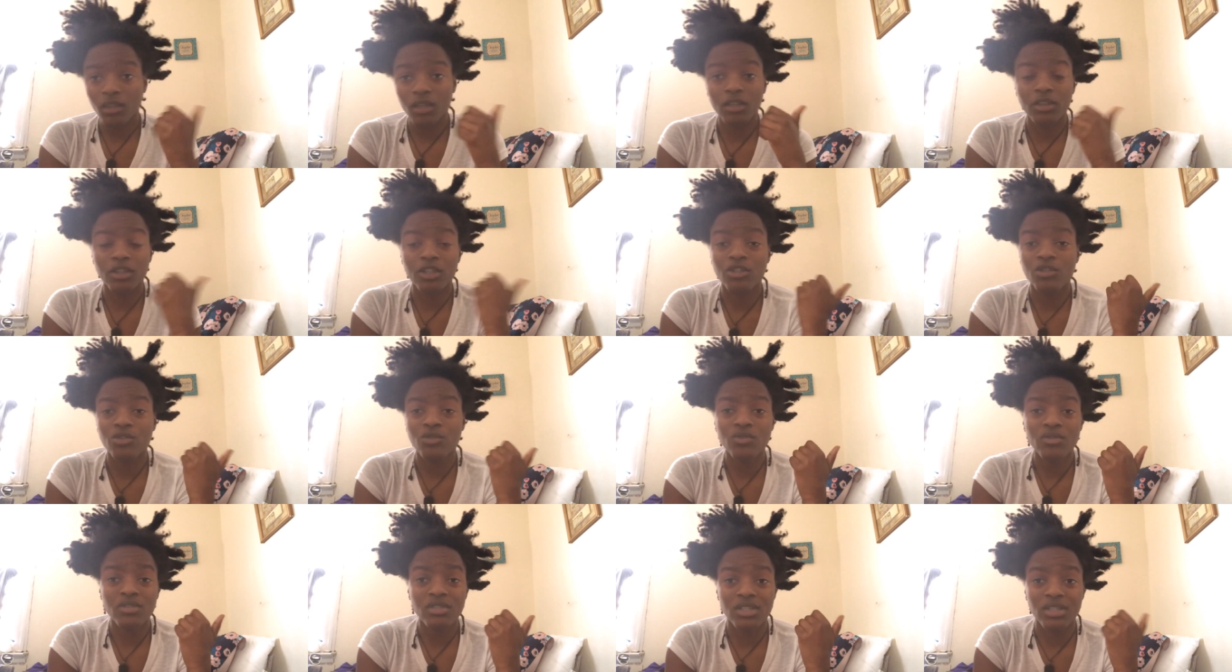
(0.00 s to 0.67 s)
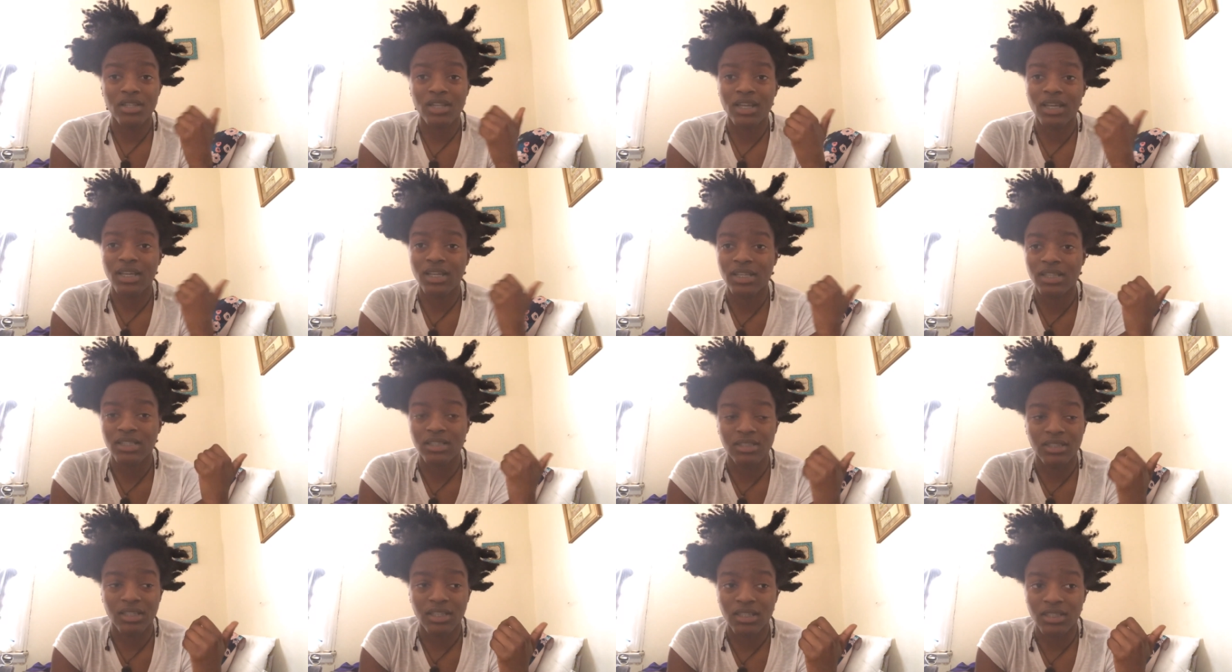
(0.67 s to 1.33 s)
The news did not
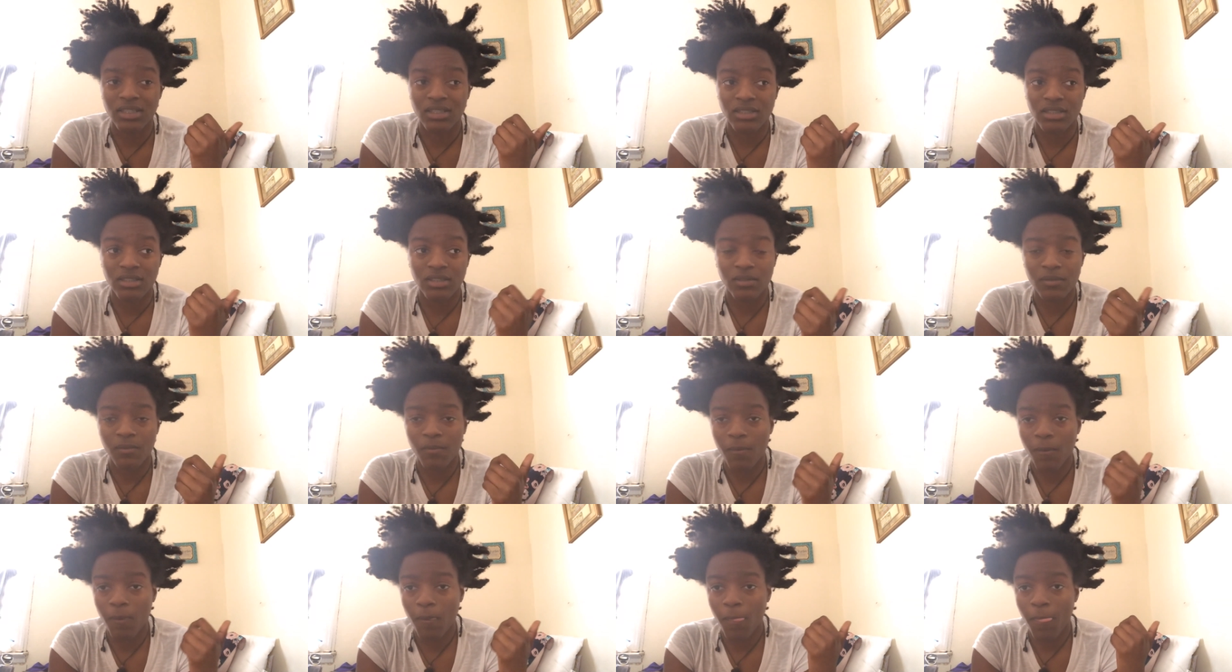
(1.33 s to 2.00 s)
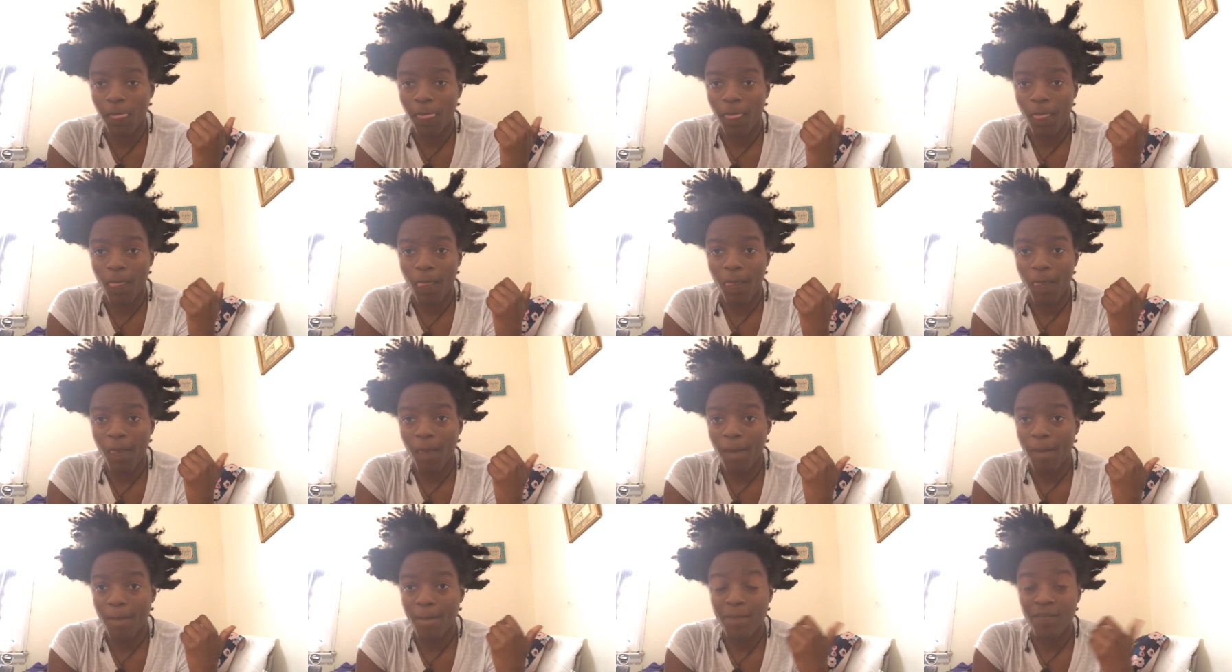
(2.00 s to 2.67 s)
exist
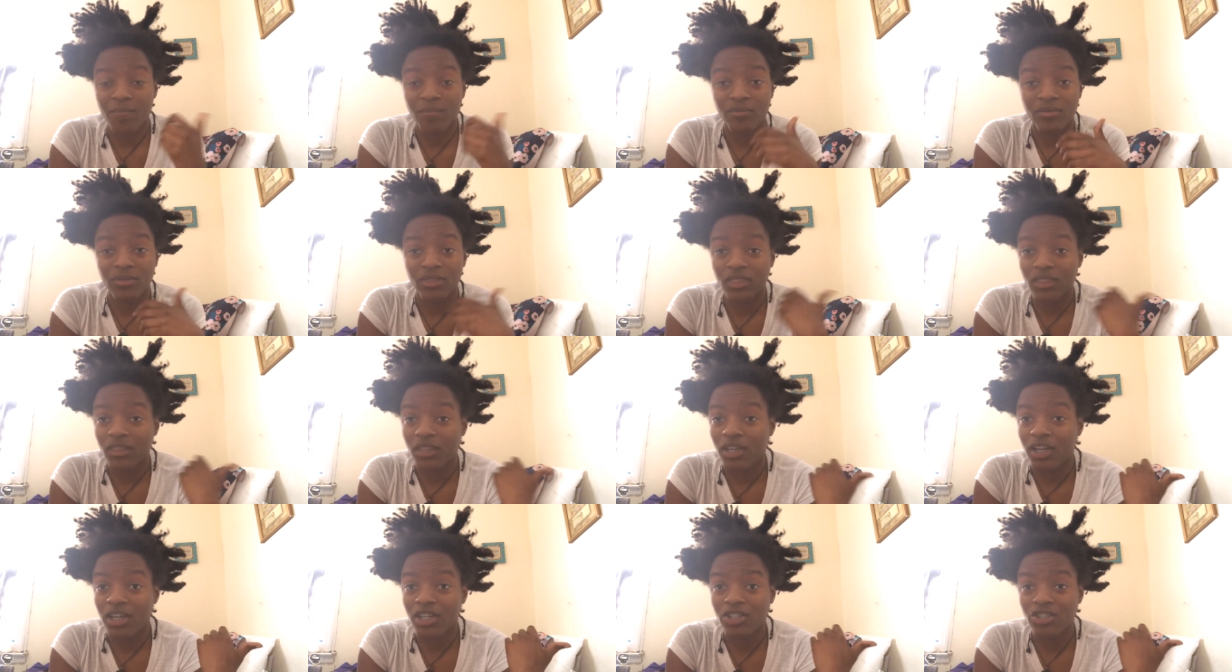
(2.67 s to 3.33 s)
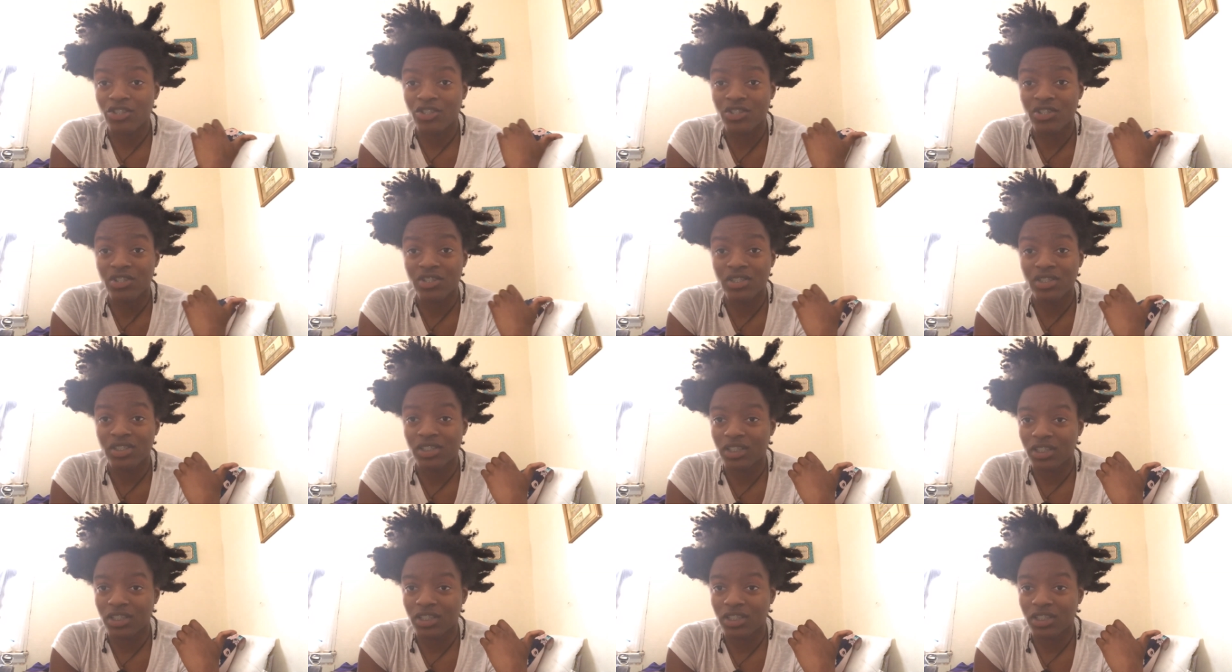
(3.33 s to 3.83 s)
hundreds